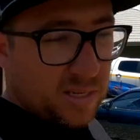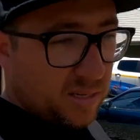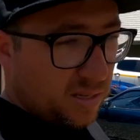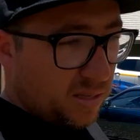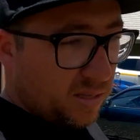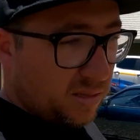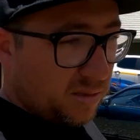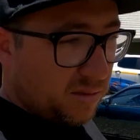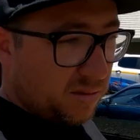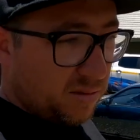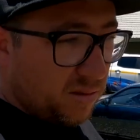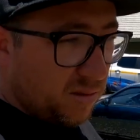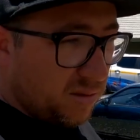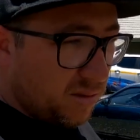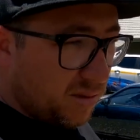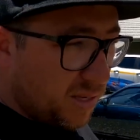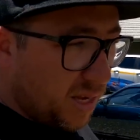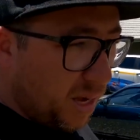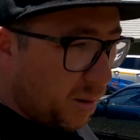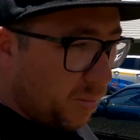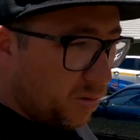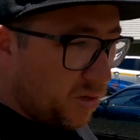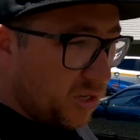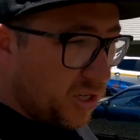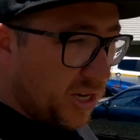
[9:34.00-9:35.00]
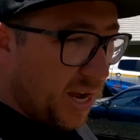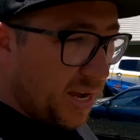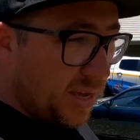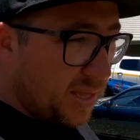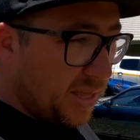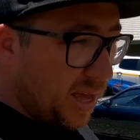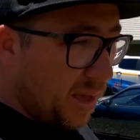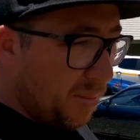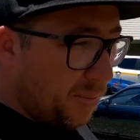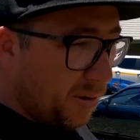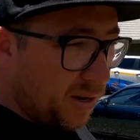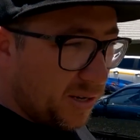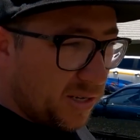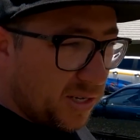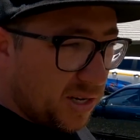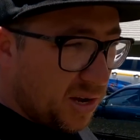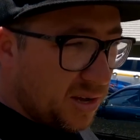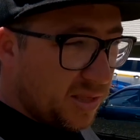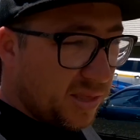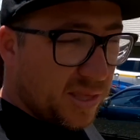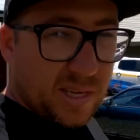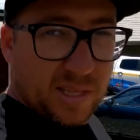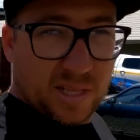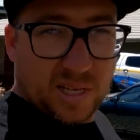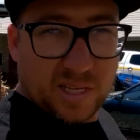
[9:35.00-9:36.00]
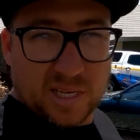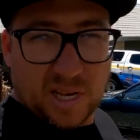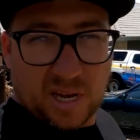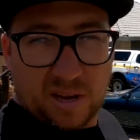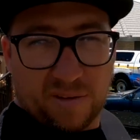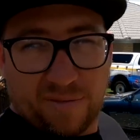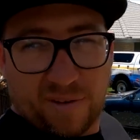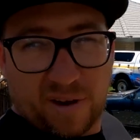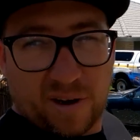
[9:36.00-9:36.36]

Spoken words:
to double check that, but I don't think there's any